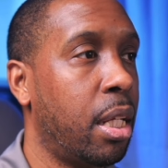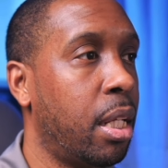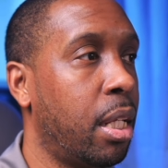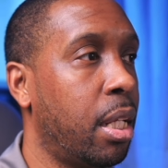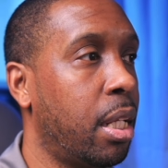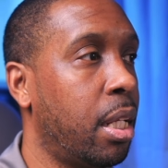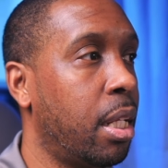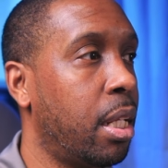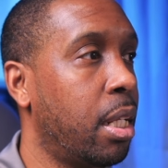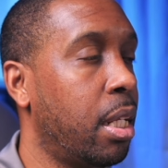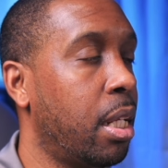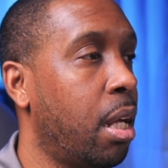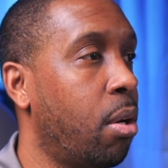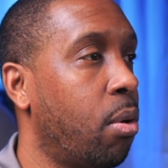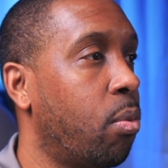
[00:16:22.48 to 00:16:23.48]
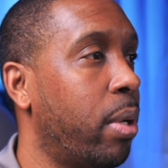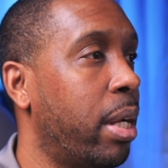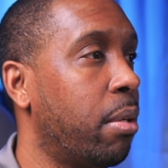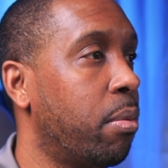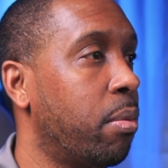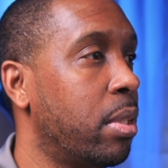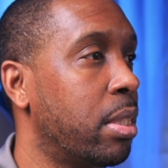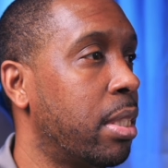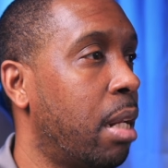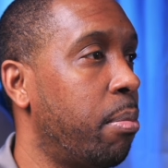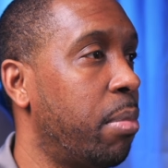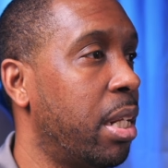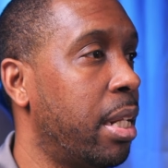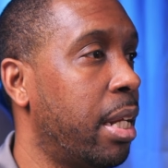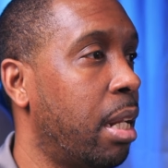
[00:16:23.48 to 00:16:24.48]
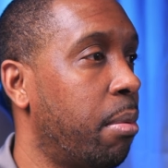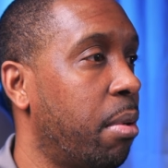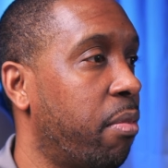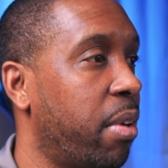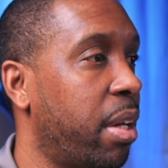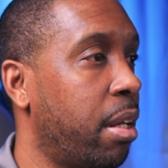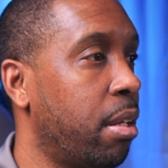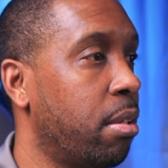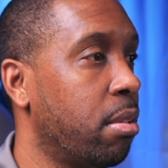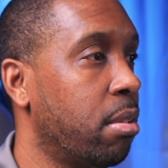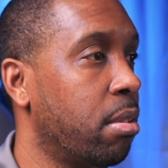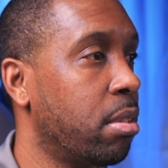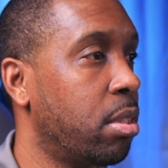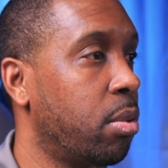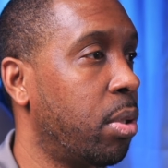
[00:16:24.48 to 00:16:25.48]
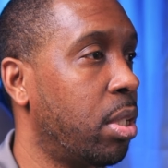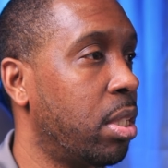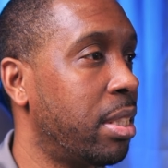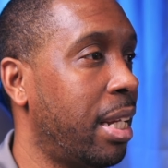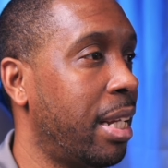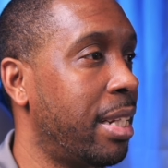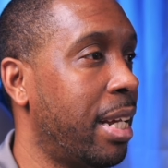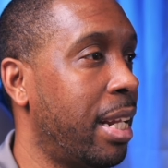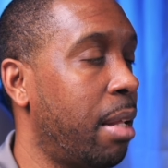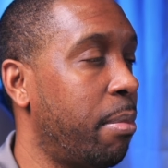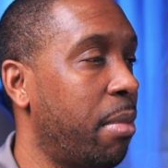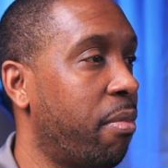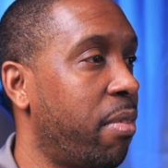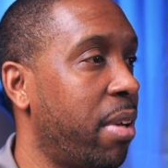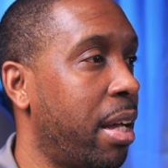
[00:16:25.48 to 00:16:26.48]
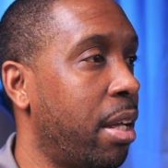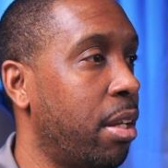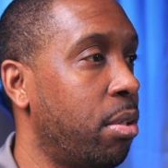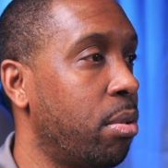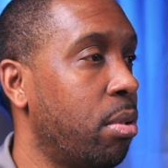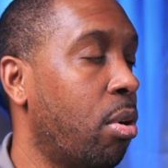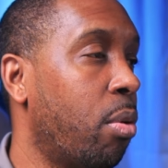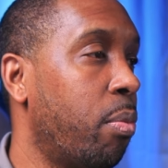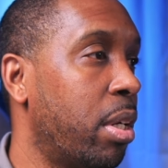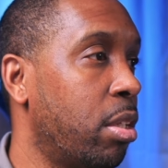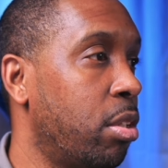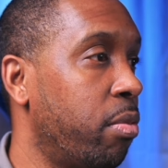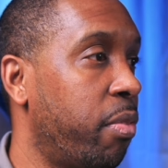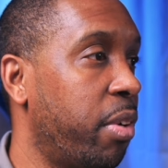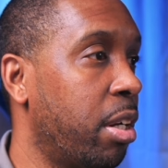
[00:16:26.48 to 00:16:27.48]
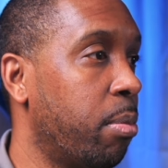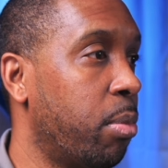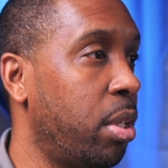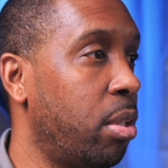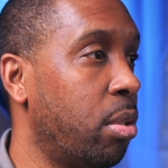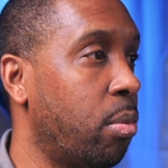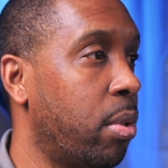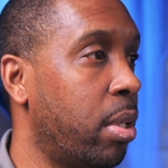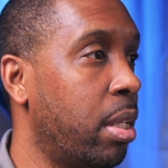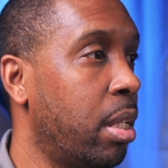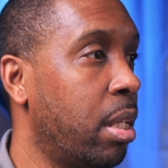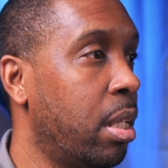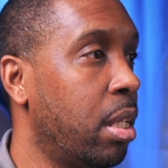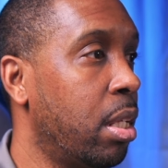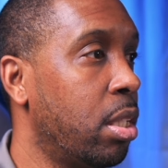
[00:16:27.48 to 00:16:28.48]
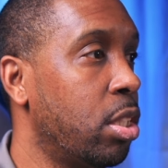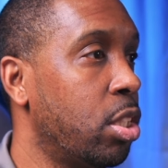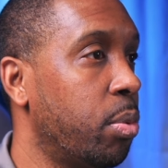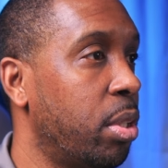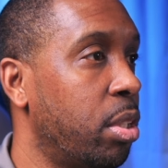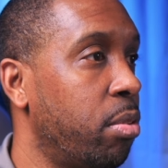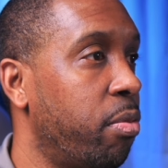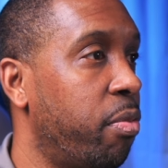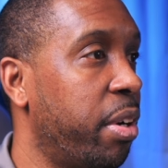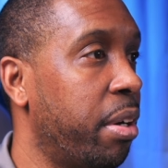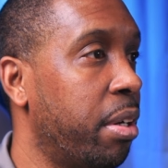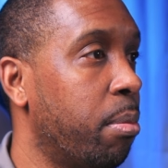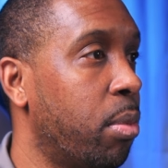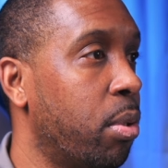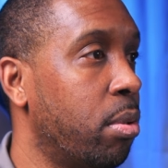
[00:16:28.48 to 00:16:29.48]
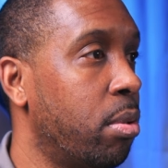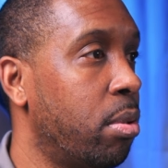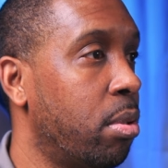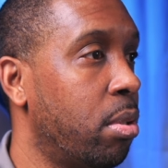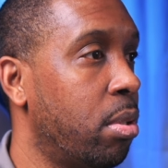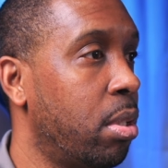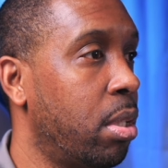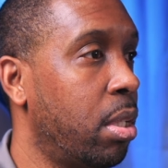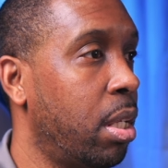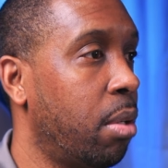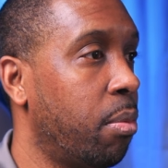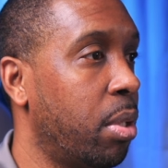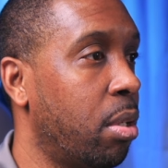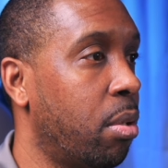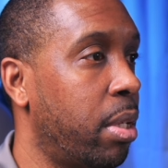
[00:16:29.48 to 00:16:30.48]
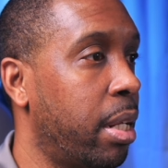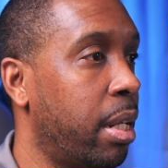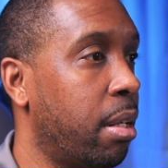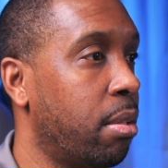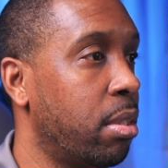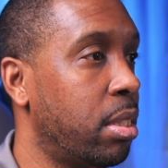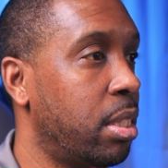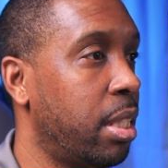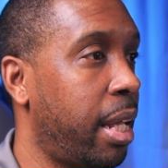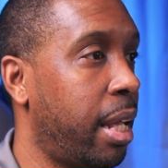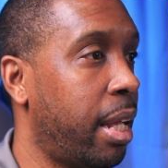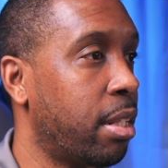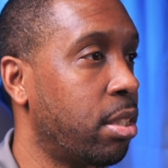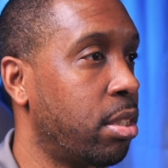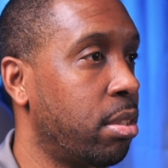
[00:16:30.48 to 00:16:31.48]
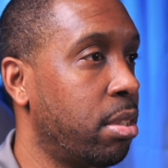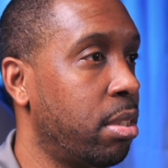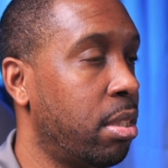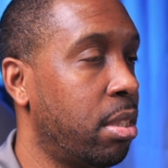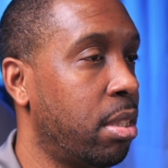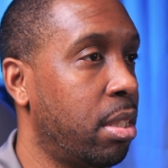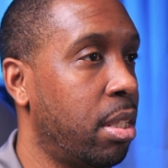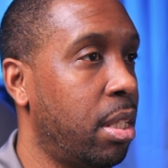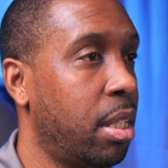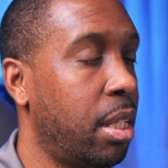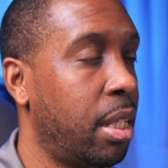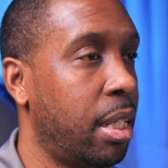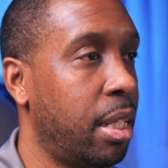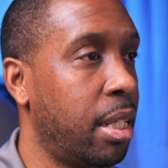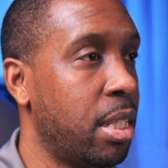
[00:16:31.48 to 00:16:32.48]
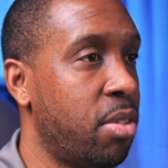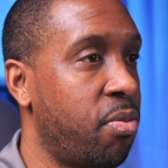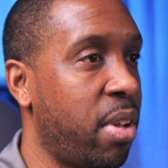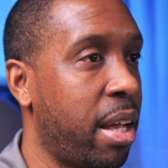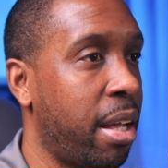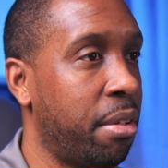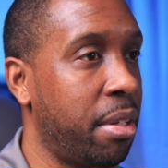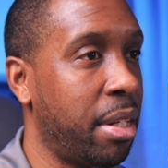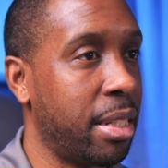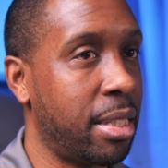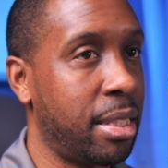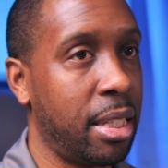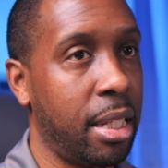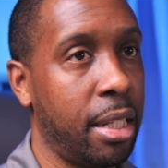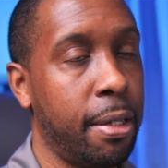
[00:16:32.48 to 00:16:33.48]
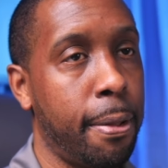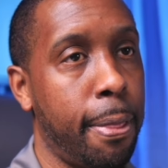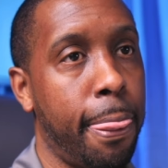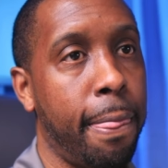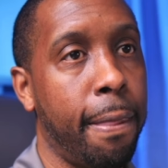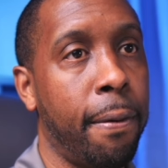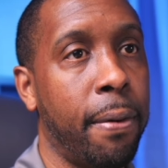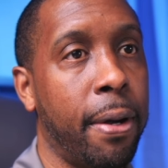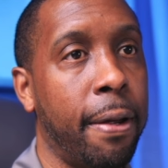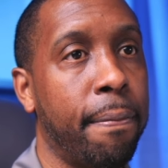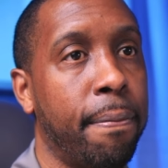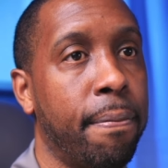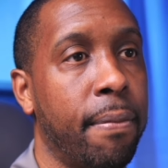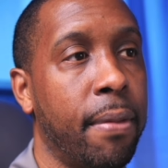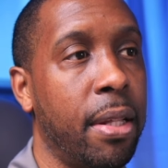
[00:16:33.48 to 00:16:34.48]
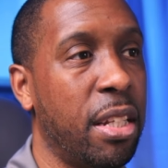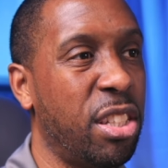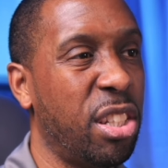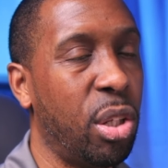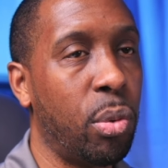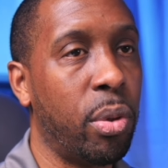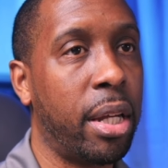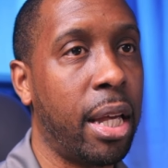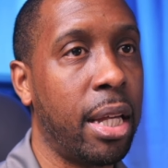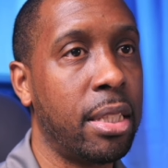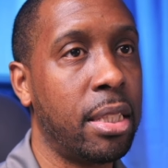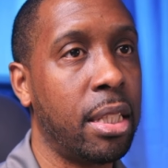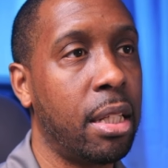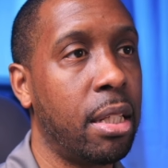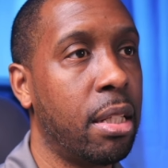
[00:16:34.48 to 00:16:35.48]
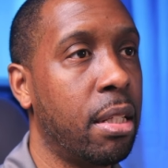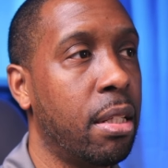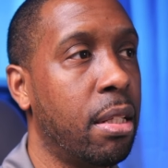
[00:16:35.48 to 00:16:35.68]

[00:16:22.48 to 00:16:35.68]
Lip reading: And oh wait, it's got to be a dynamic value. So we're going to say dynamic value, or we can do variable, either one. So we can do variable. We'll go down to answer is valued at C. All right. And that's a lowercase c.